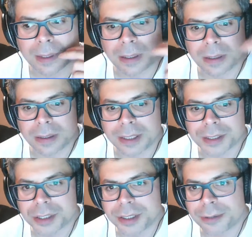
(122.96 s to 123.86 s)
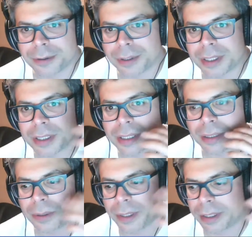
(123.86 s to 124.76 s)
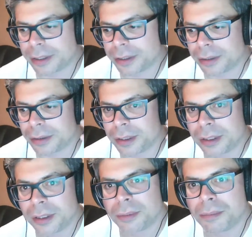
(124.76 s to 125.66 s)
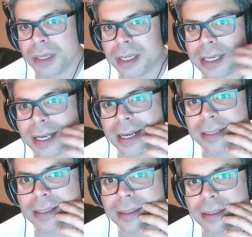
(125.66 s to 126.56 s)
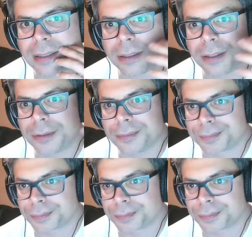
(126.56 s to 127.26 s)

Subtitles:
Yesterday, I released a quick little mini cast on